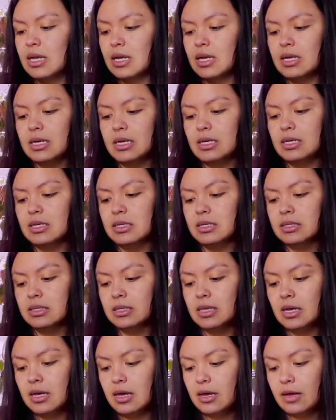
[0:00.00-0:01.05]
Because
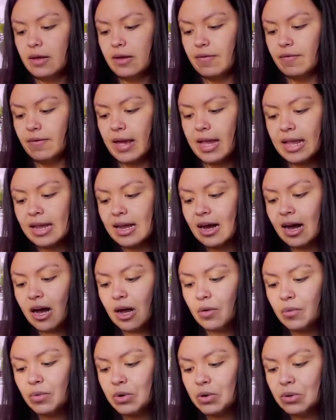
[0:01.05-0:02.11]
if it ain't
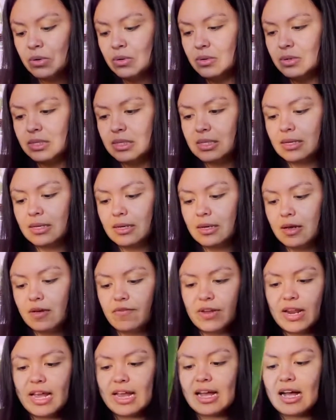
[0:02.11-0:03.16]
got roots,
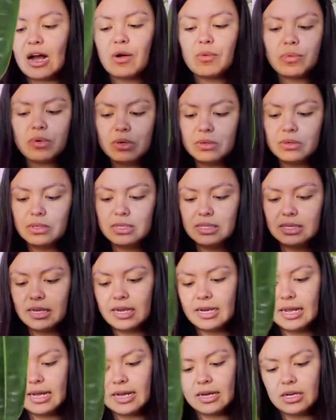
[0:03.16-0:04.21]
it ain't
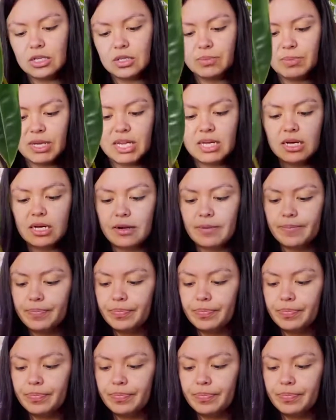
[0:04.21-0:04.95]
gonna be good.